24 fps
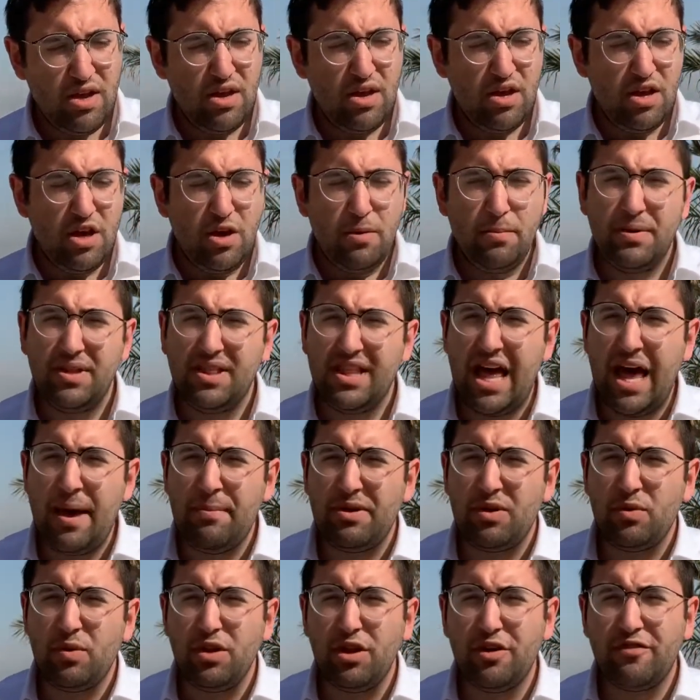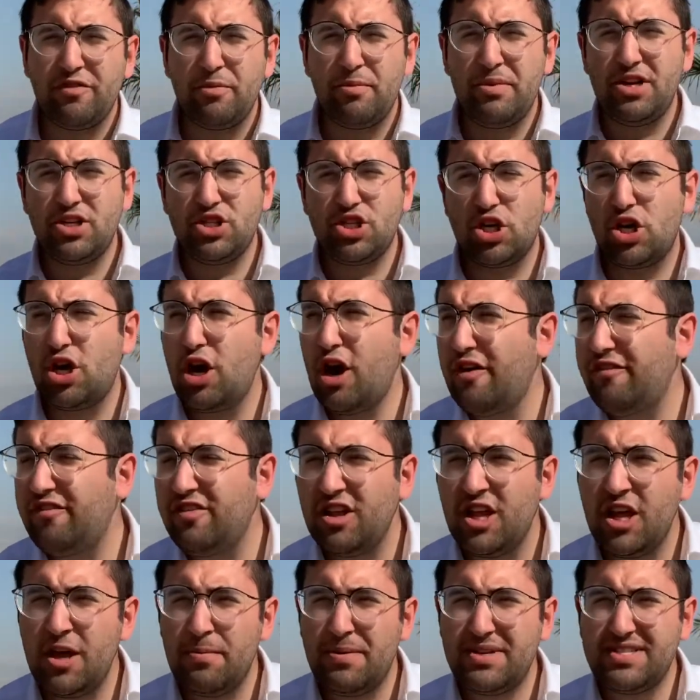Melamed, we learn from here, Shekav
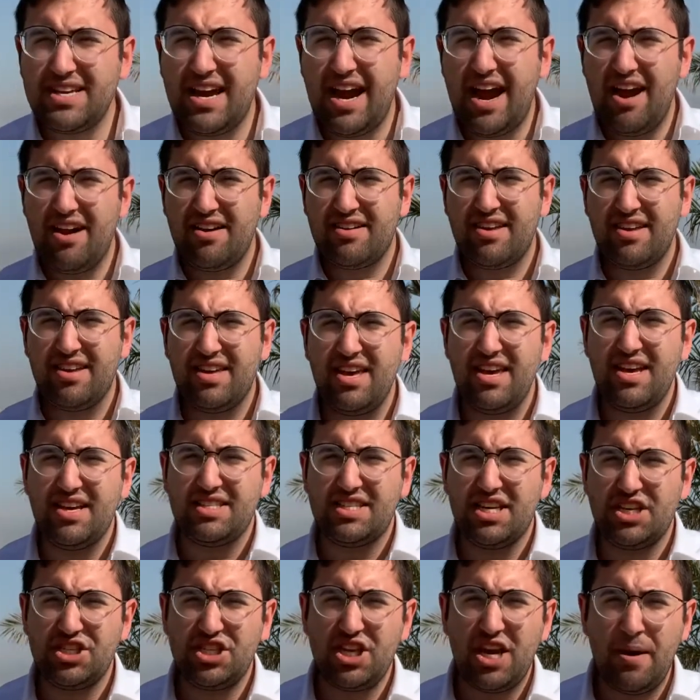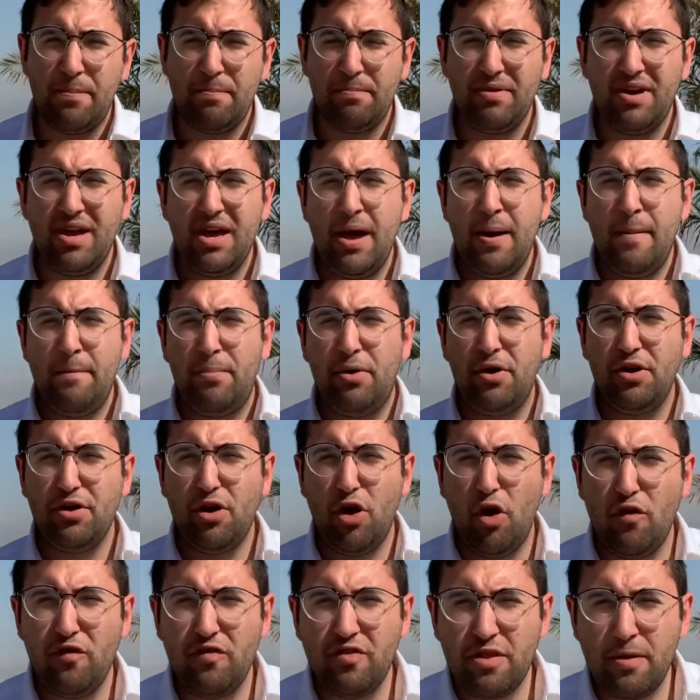Aleim es Sahar Kigigas. Hashem put
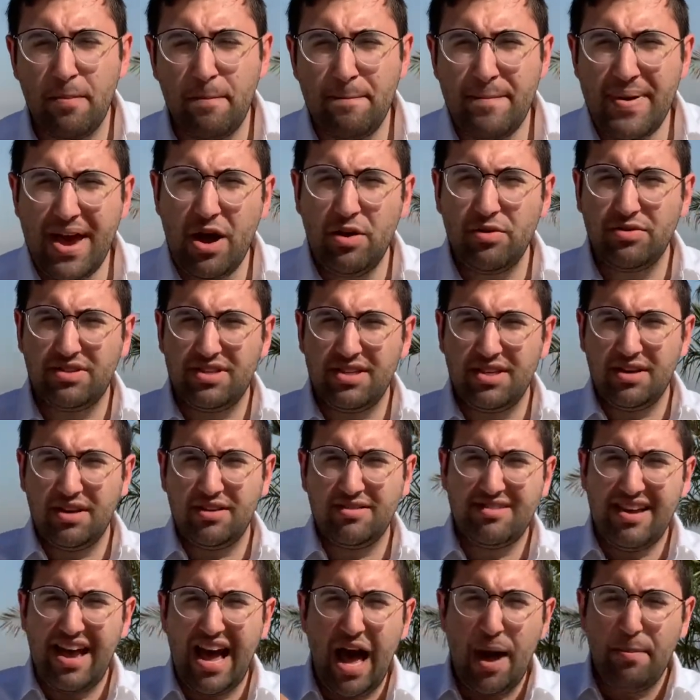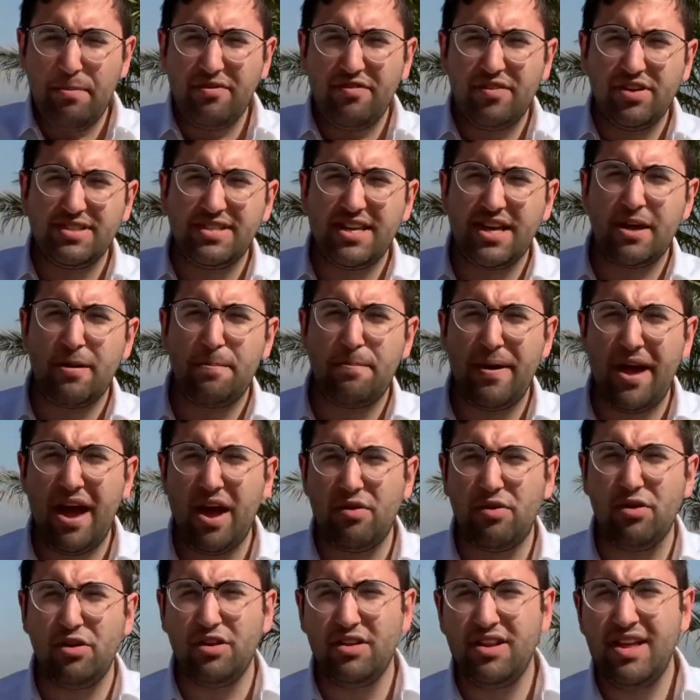over the mountain on top of us like a
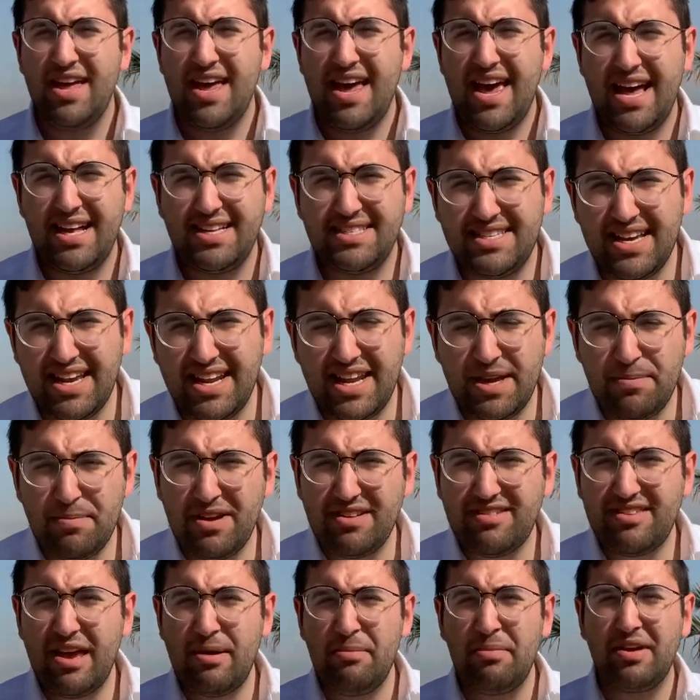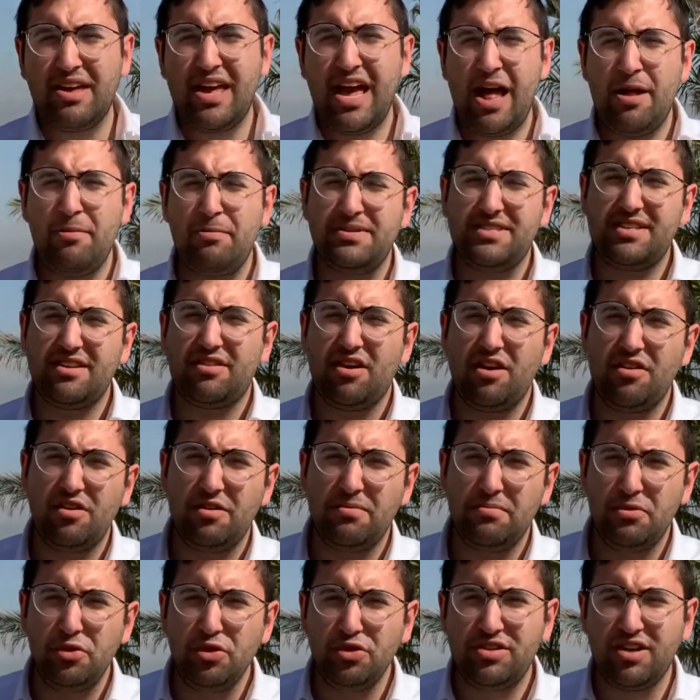barrel and said, Imatem Makabel Masatayra
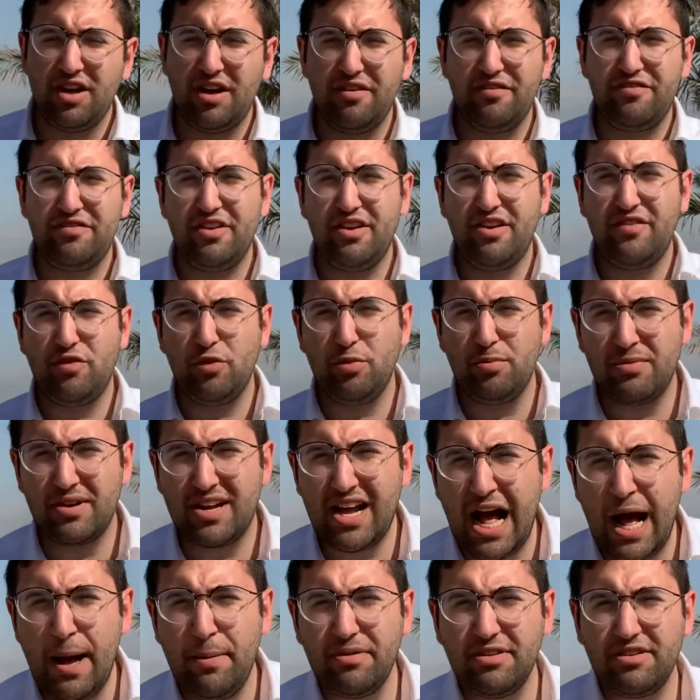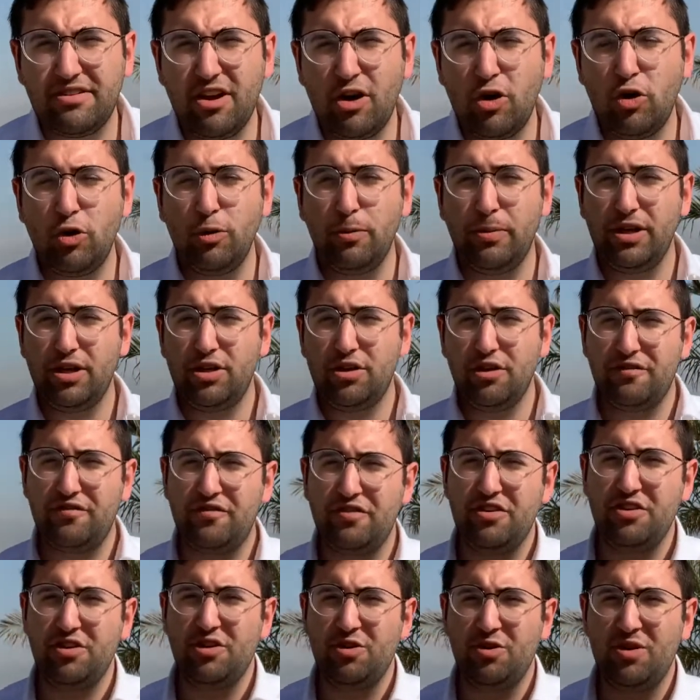Mutav, if you Makabel Torah will be good for
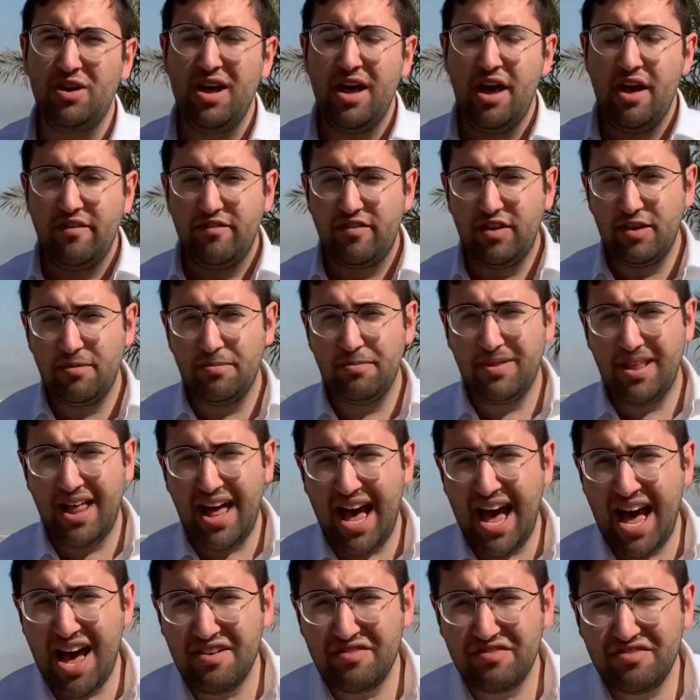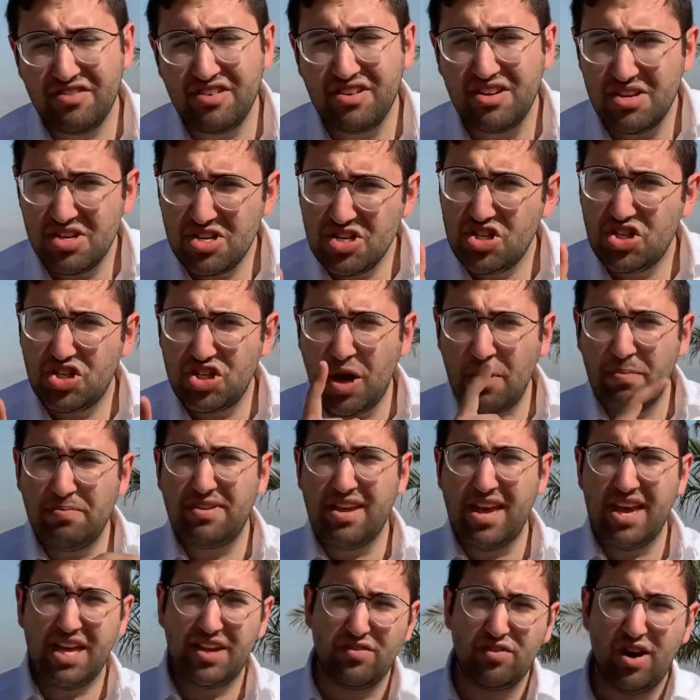you. V'imlav Shamtei
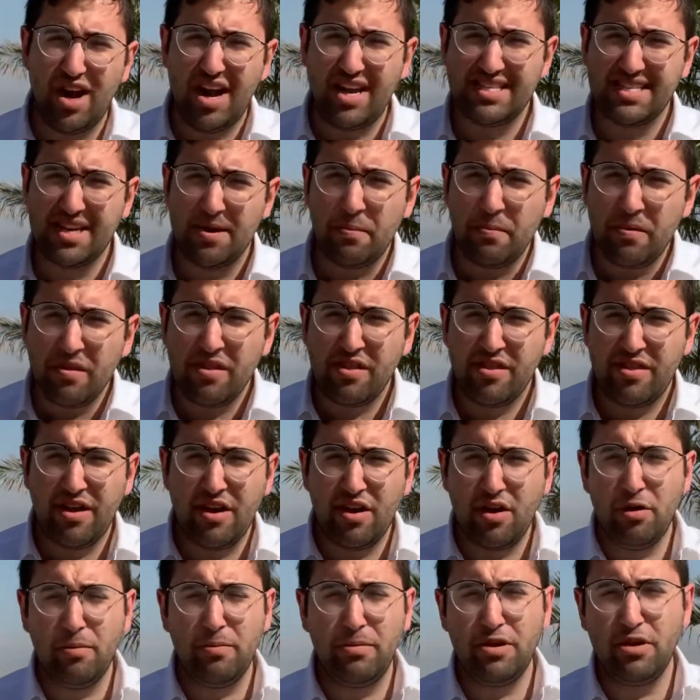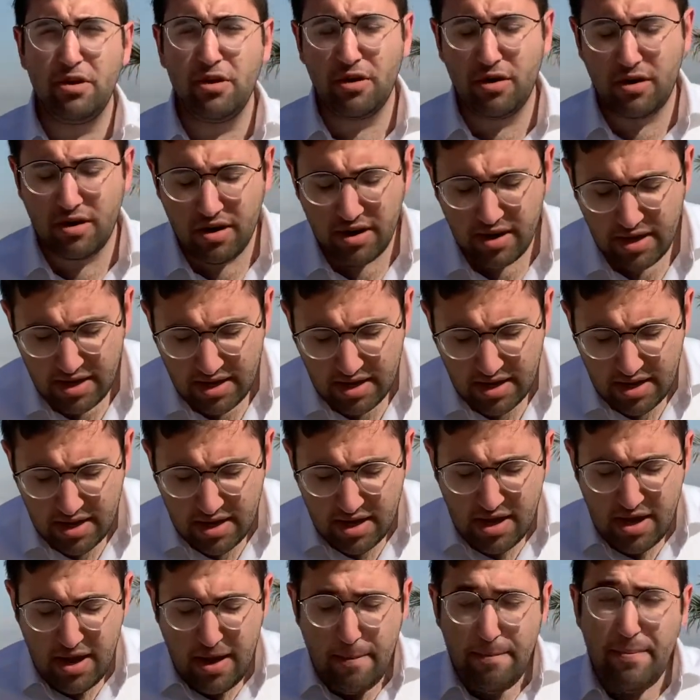Givraschem, there will be your
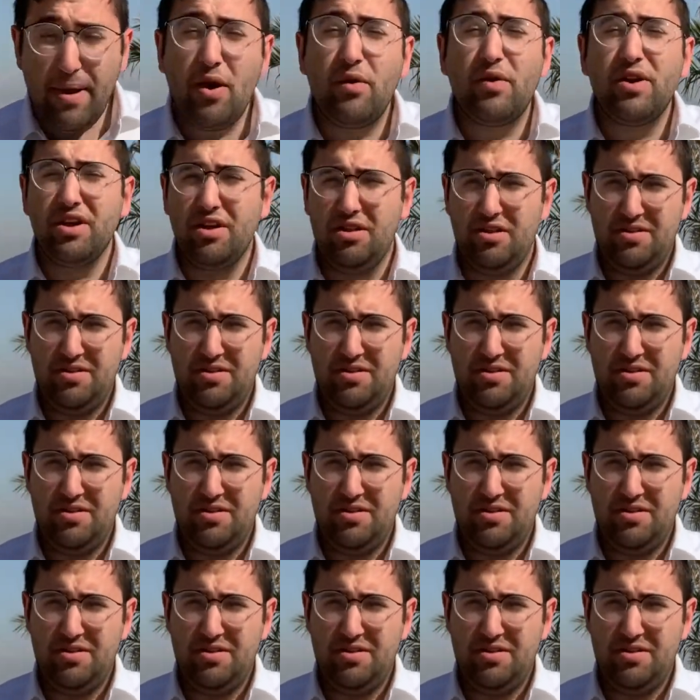burial.